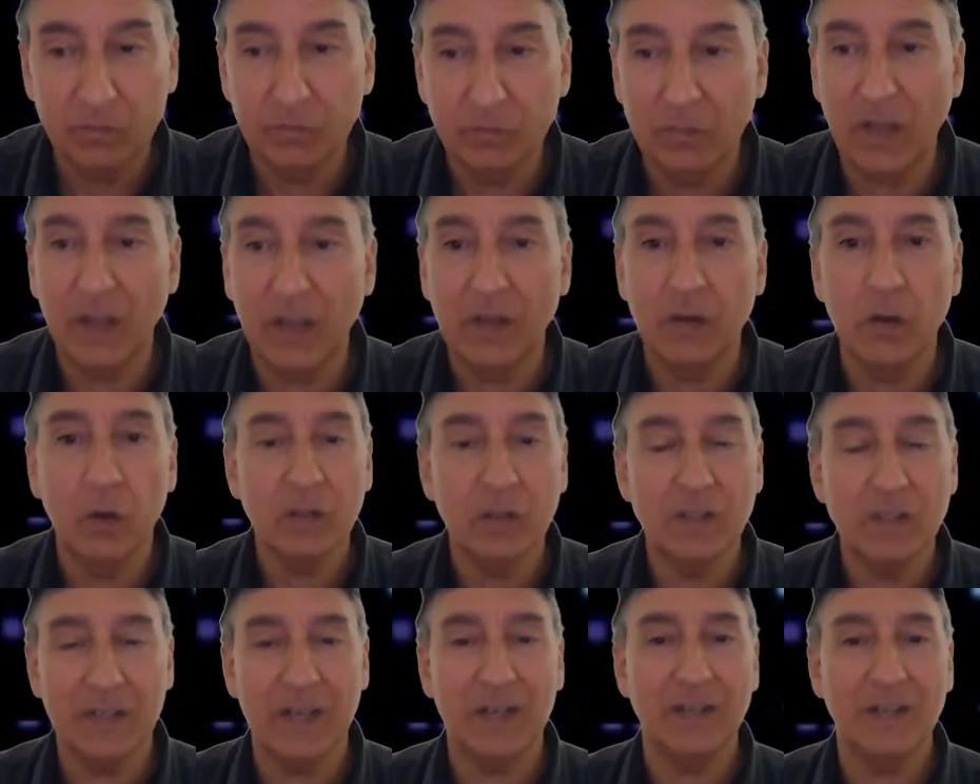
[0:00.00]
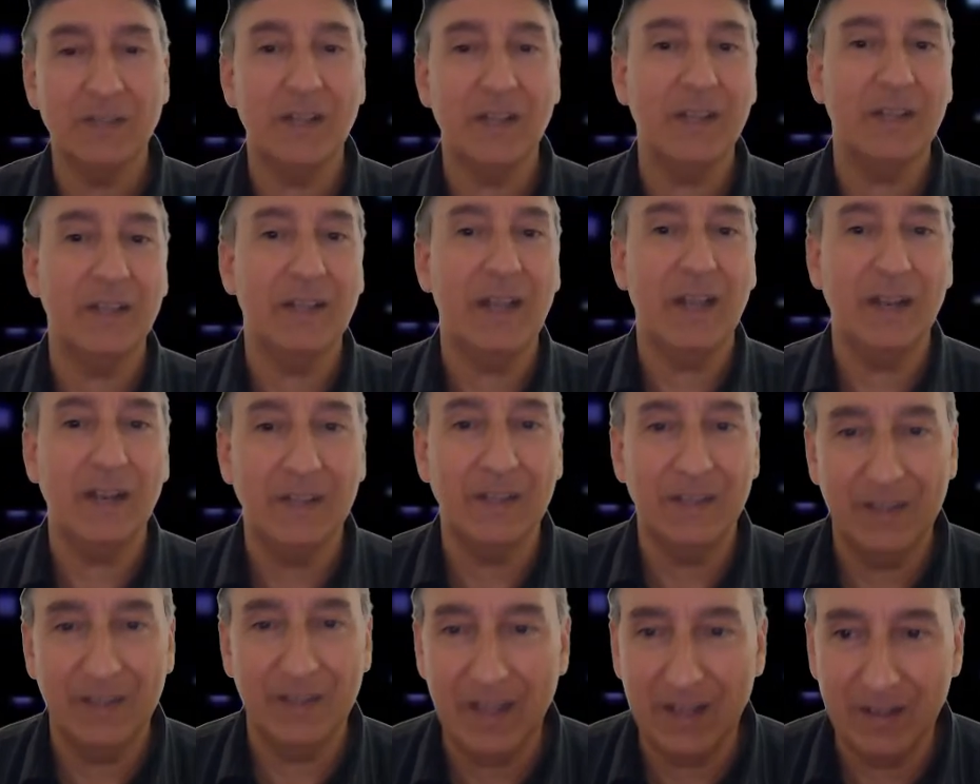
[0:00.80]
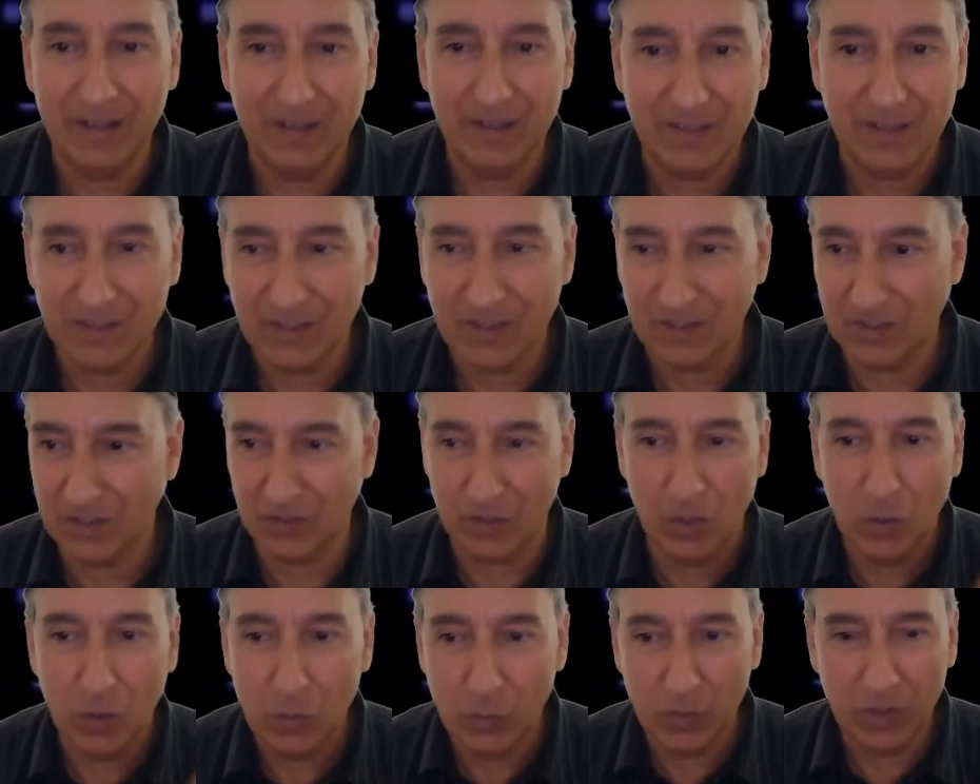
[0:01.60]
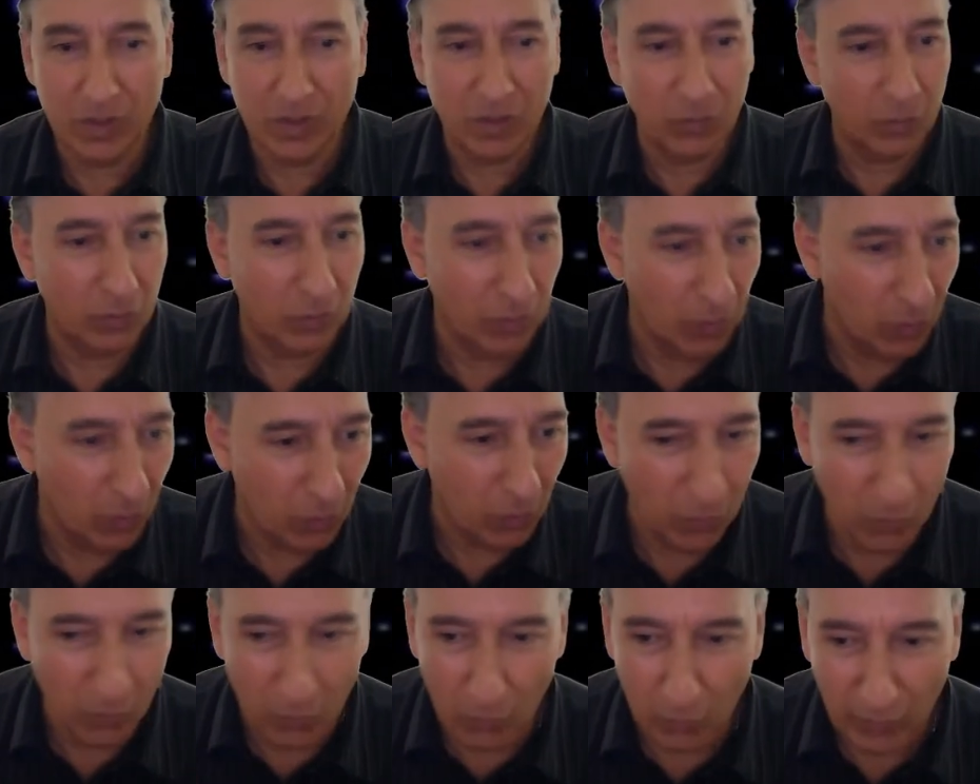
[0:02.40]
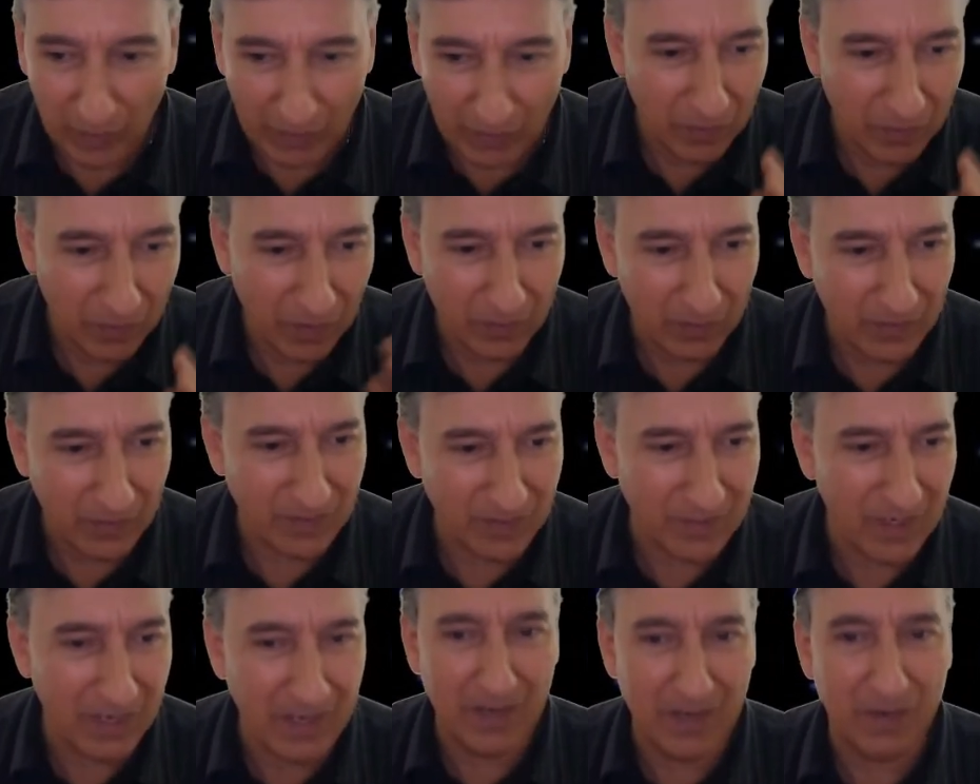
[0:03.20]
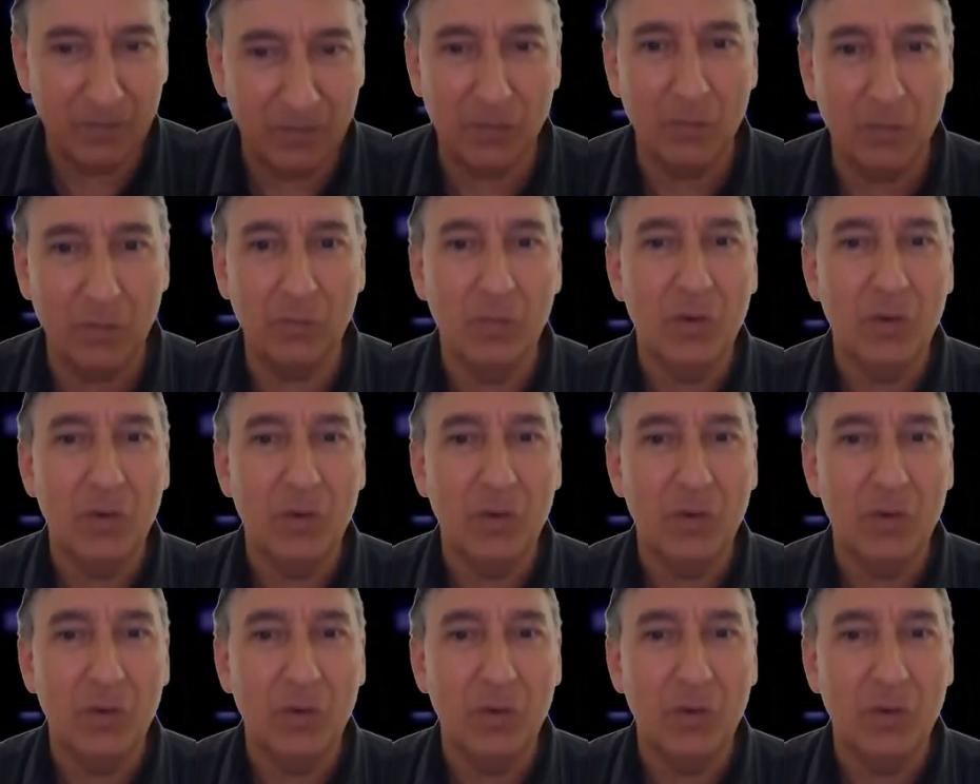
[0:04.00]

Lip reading: Now, I know it sounds like that slogan or logo, or that saying from